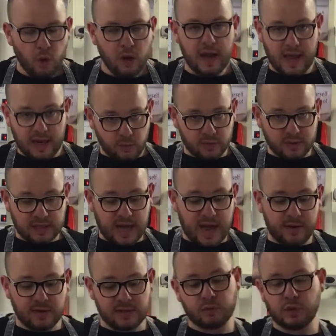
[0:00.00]
Like with the
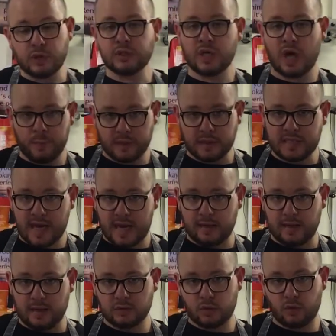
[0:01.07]
carrot, I'm going to top and
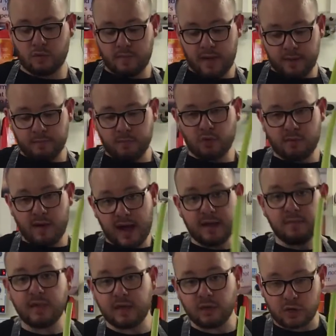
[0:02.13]
tail it. So
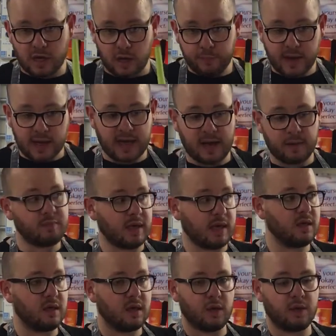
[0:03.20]
remind me, shout back at
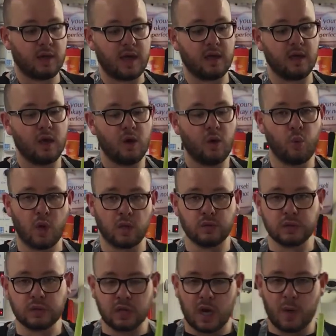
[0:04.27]
me, okay? What
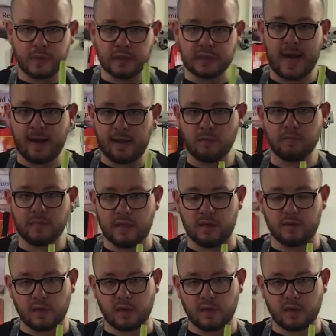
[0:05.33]
does top and tail mean?